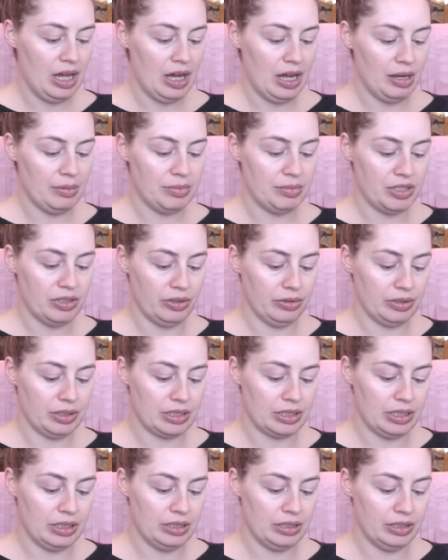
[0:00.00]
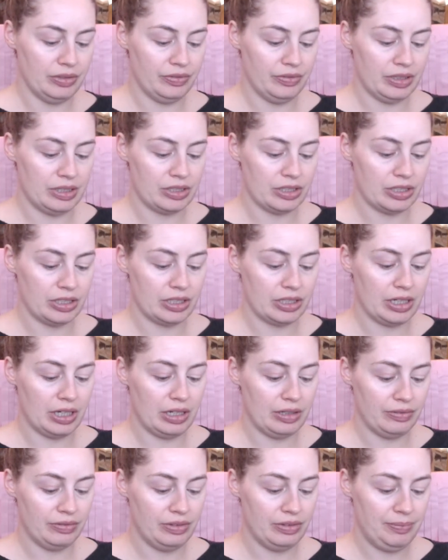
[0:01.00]
I'm so excited to finish this
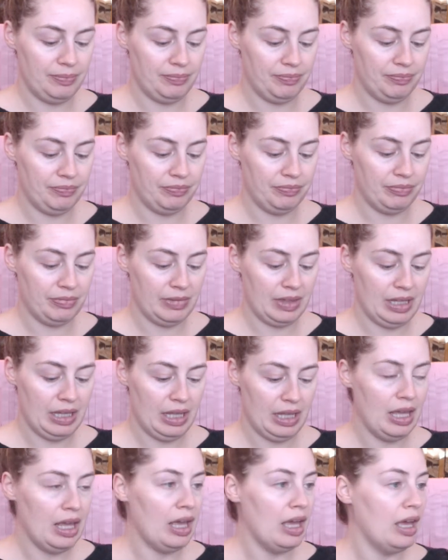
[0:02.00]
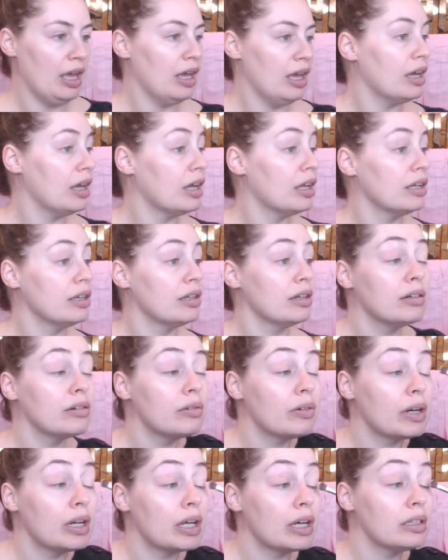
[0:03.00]
off. And
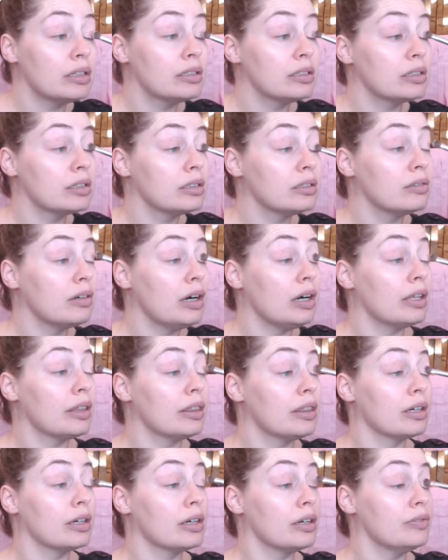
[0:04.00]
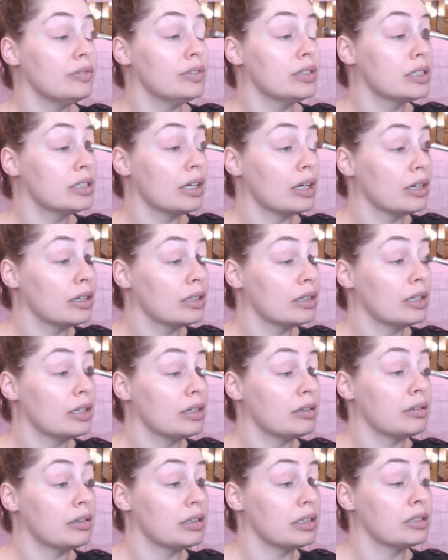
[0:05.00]
when I do, I think I've decided that
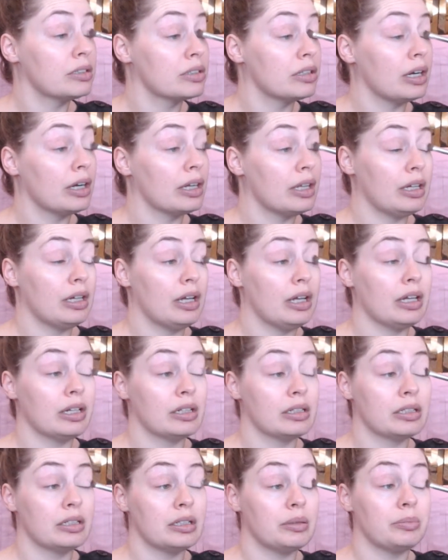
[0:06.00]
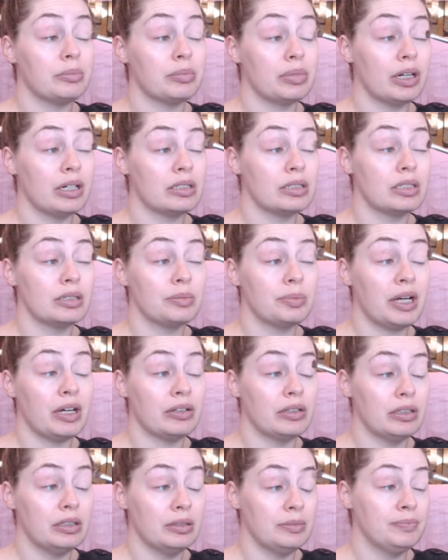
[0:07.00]
I'm going to try the Antonym pressed
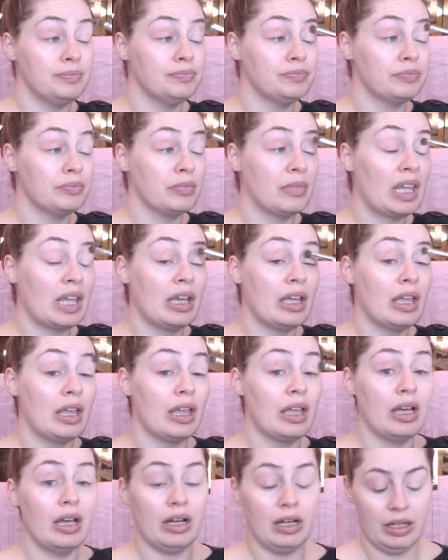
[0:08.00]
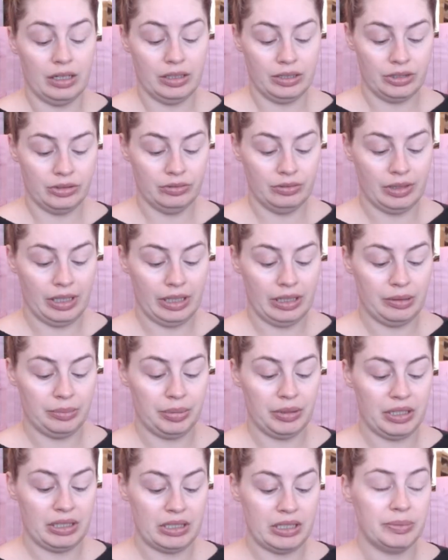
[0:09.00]
powder. I do like a
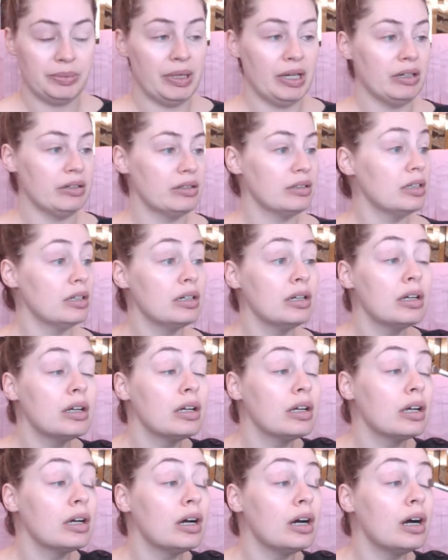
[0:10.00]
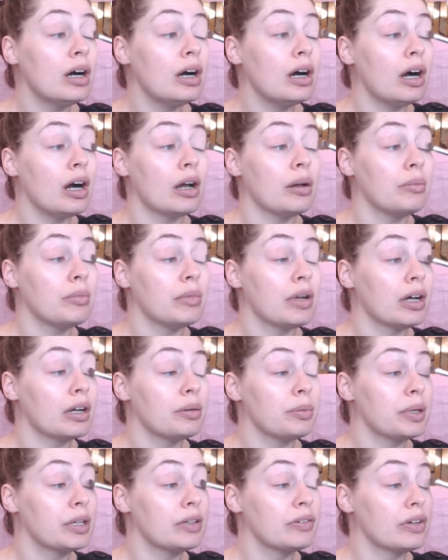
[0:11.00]
pressed powder. I'm not a
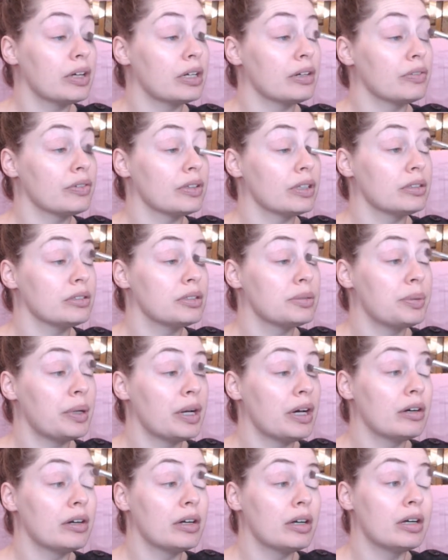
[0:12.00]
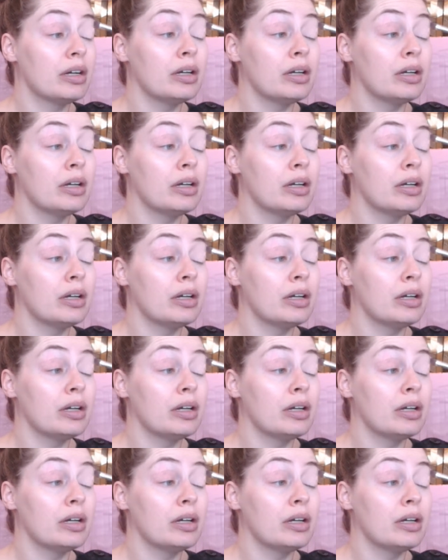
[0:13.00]
big fan of a loose powder.